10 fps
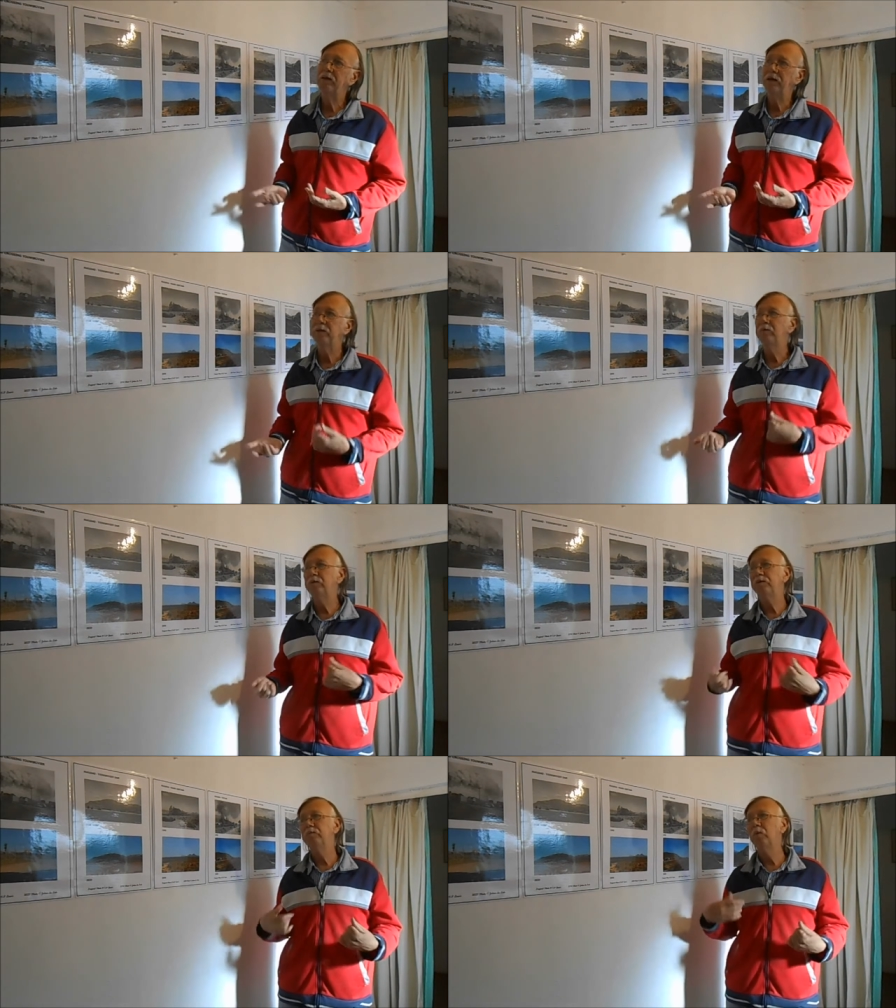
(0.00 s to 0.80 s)
there
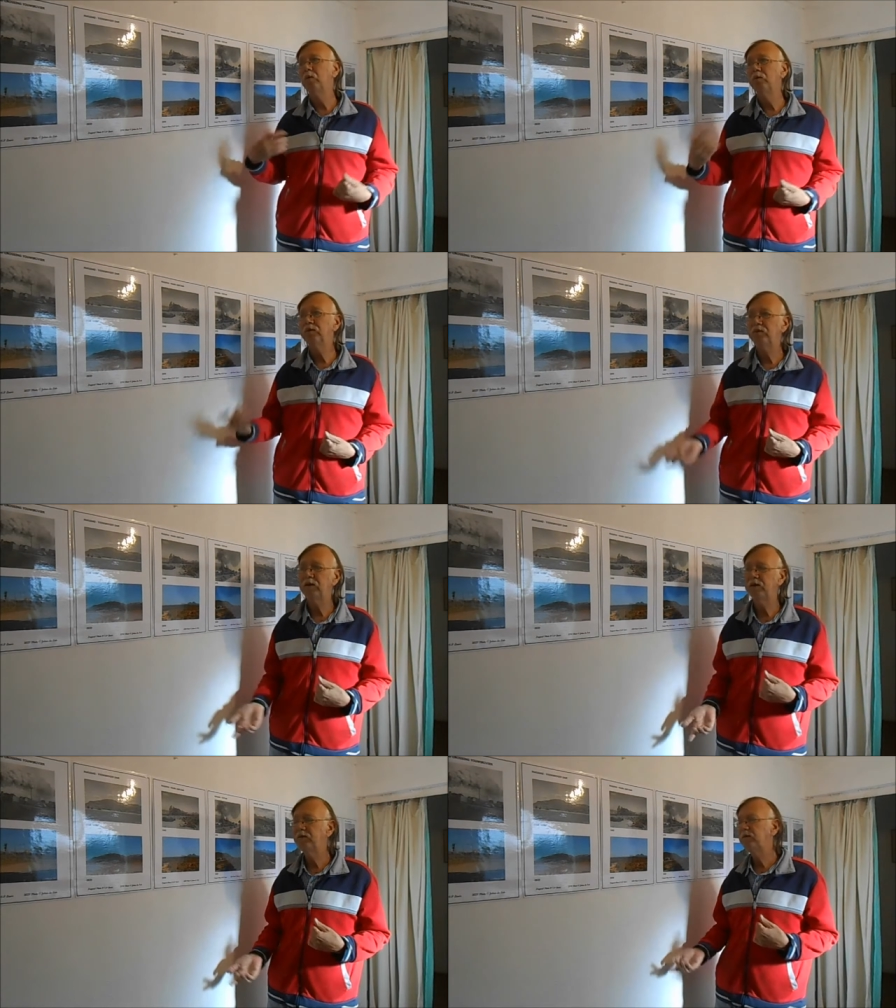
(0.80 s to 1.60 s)
with more
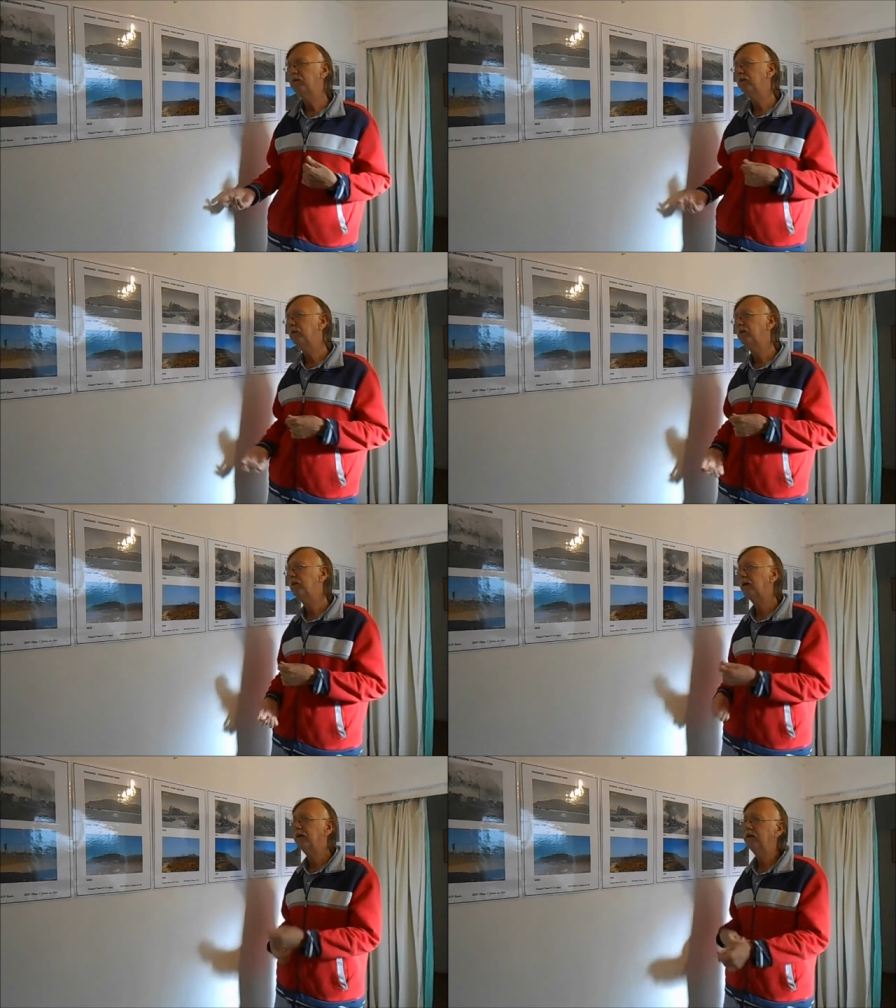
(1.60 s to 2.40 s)
sets and
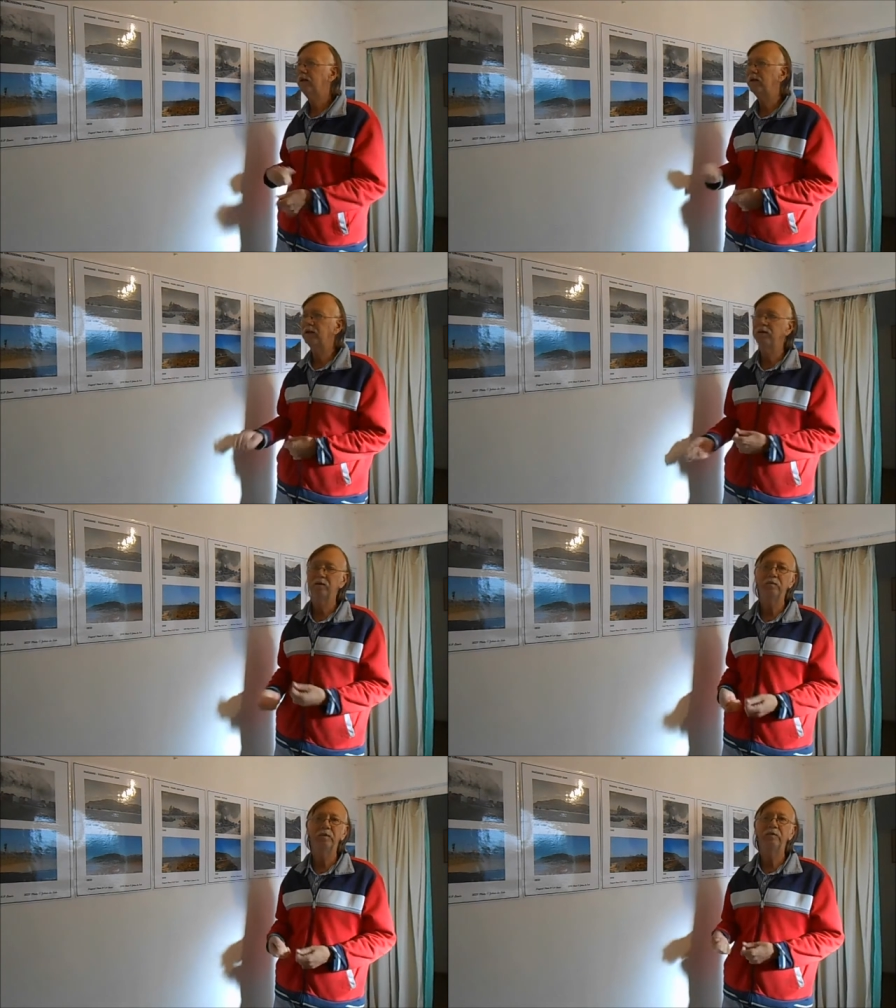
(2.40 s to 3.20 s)
get a
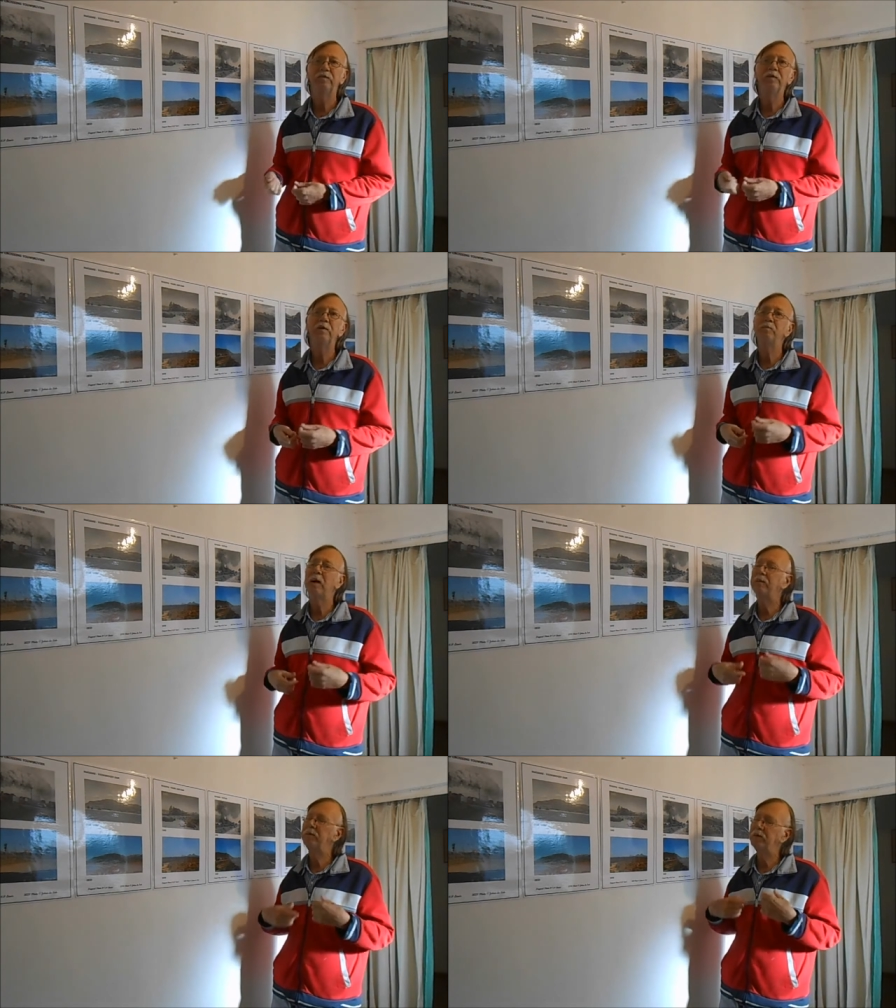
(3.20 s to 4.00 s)
little bit of
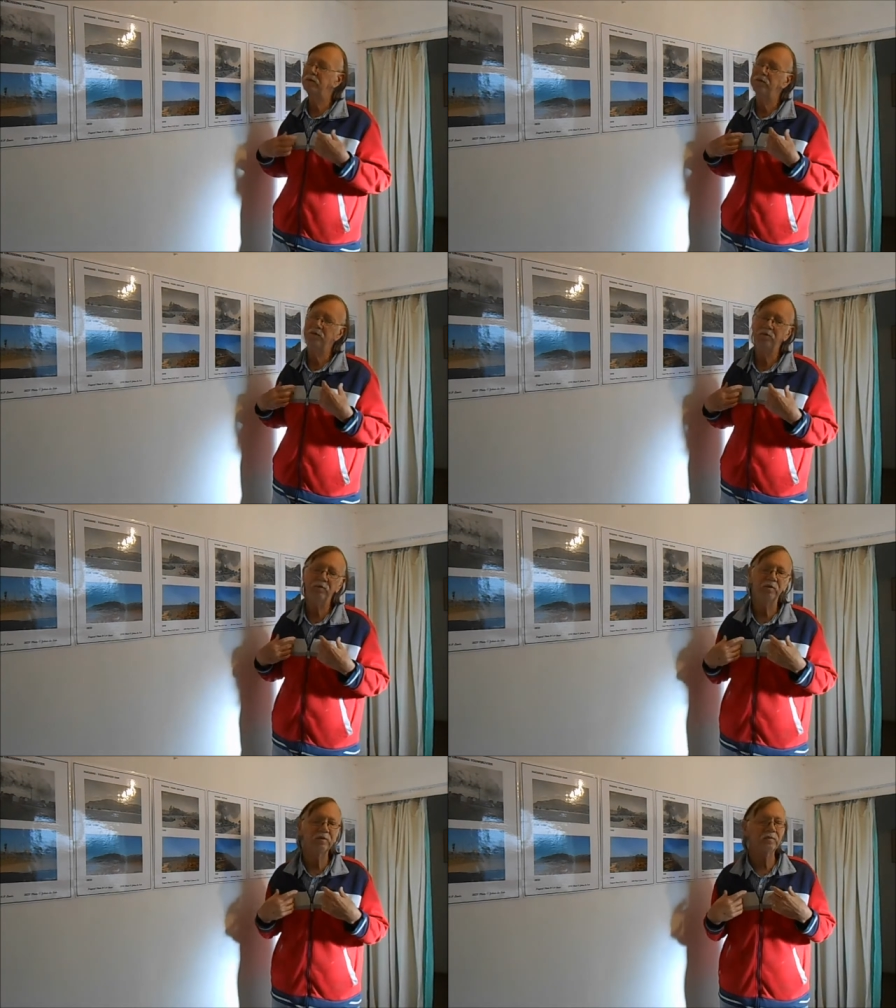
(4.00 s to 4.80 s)
feedback, because the
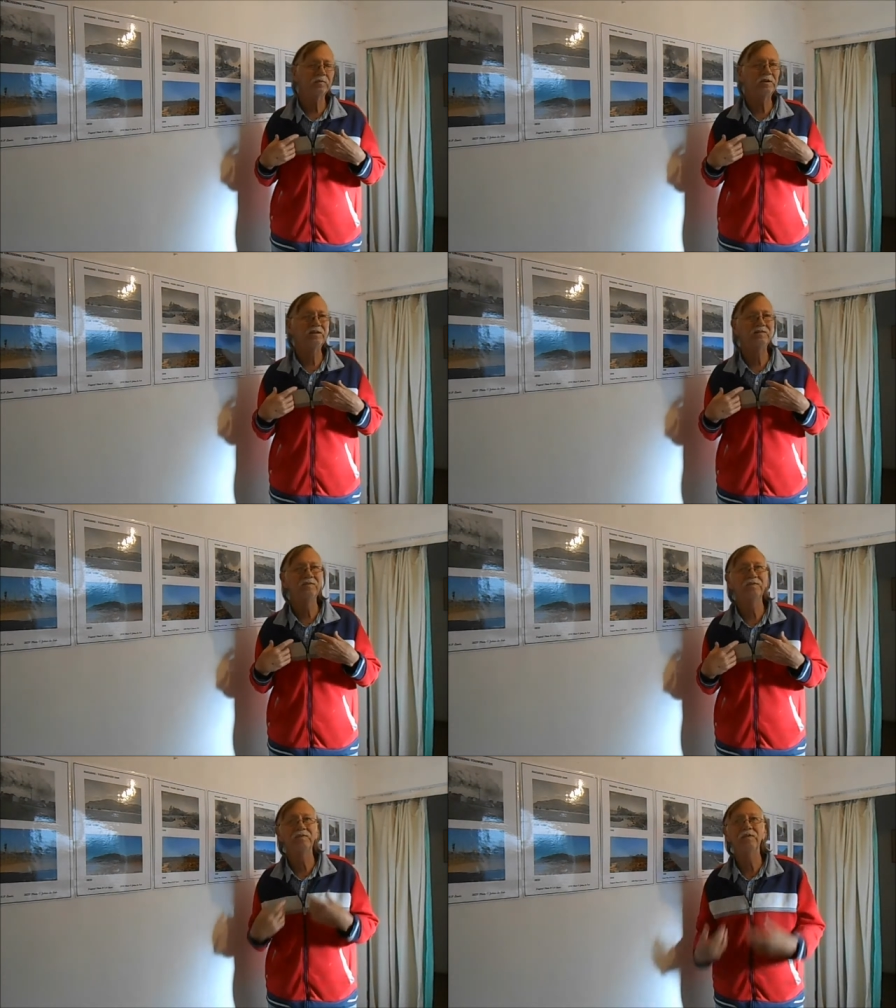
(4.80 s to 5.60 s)
tourism is
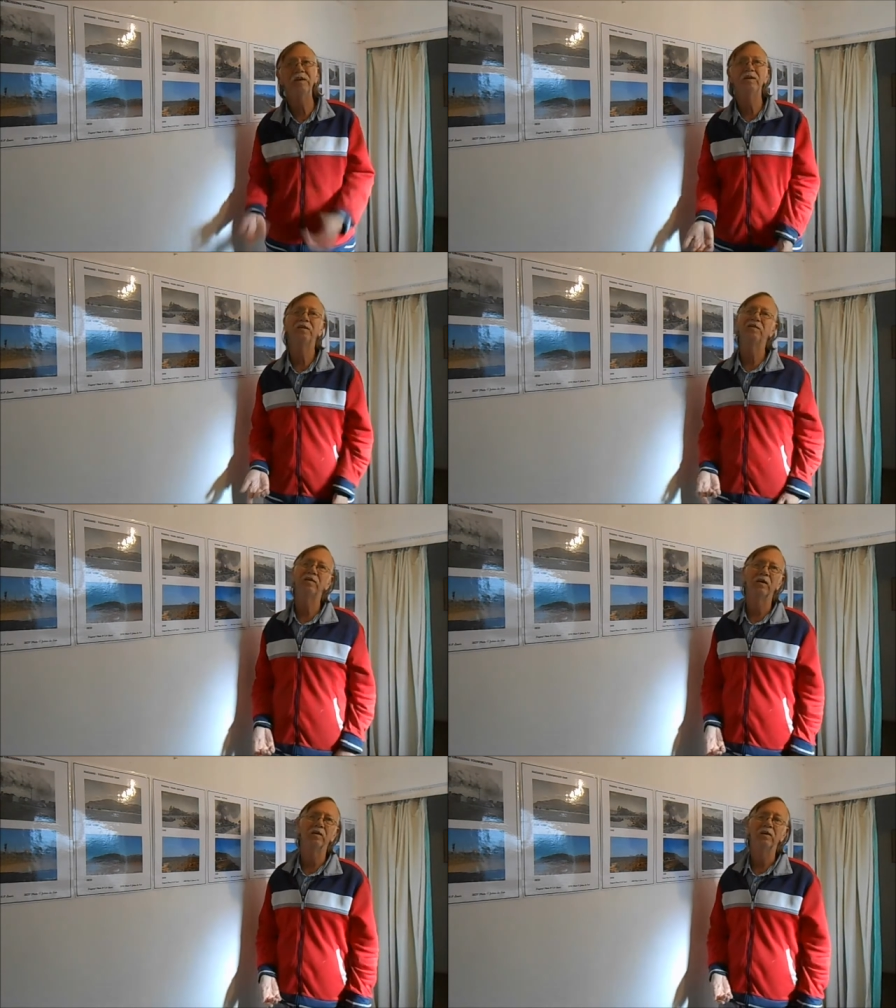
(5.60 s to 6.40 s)
very
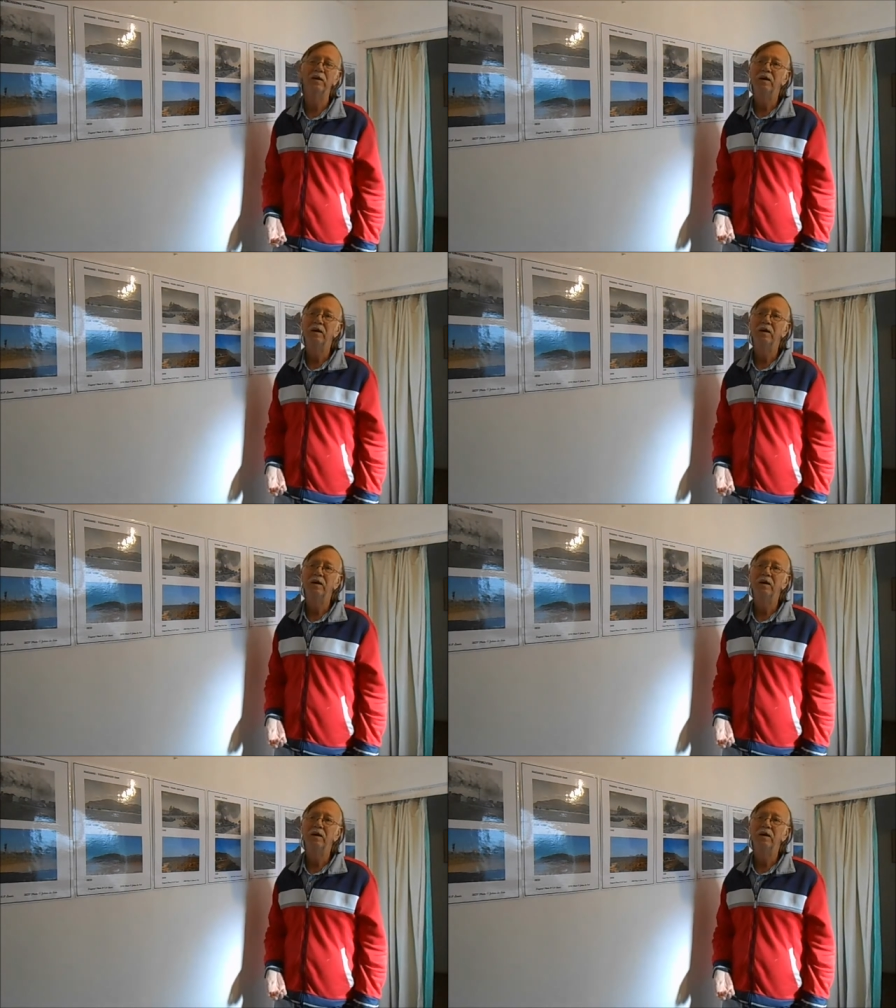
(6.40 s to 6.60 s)
slow.